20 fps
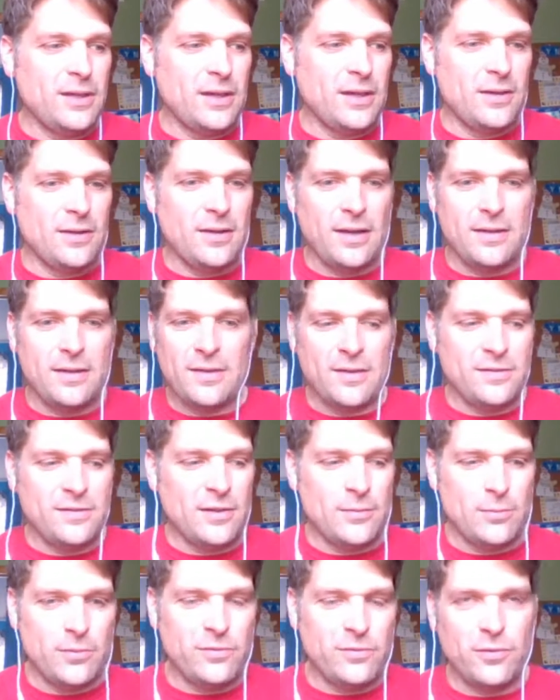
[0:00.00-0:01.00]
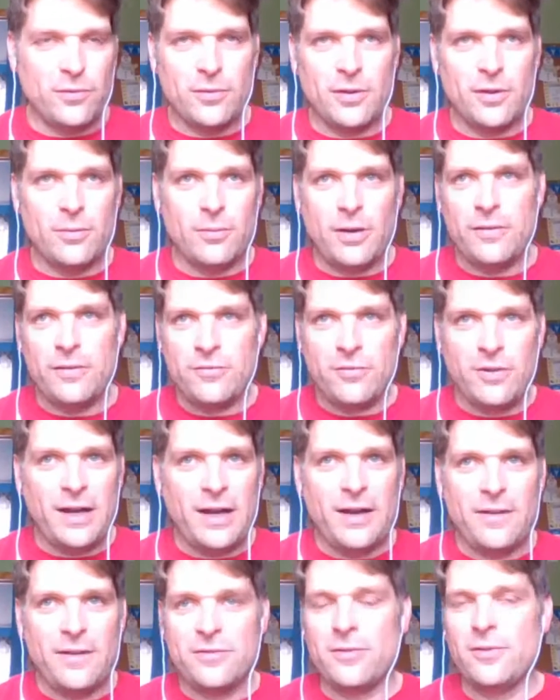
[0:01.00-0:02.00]
as I said before, a rough
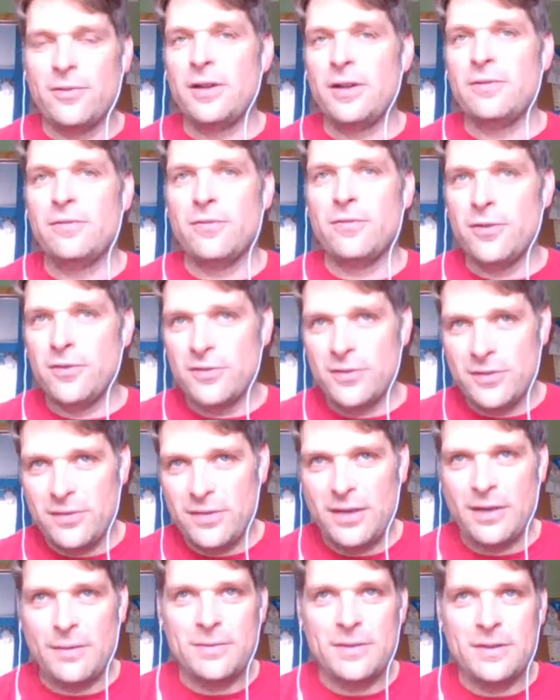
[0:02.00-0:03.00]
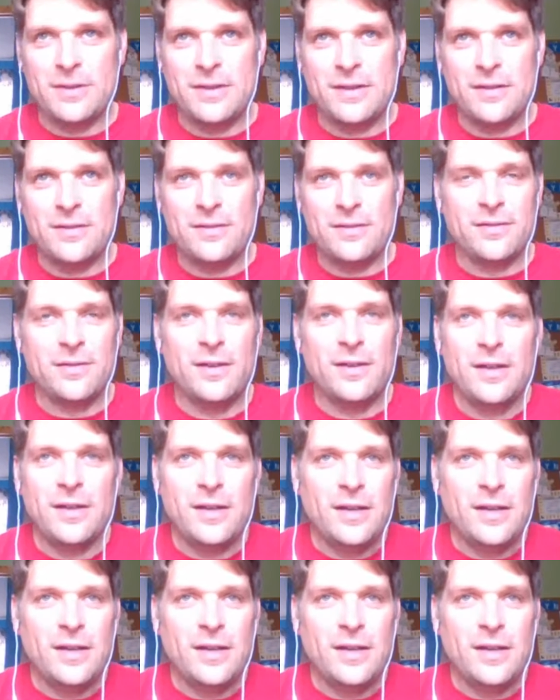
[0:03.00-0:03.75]
draft or a first attempt at these,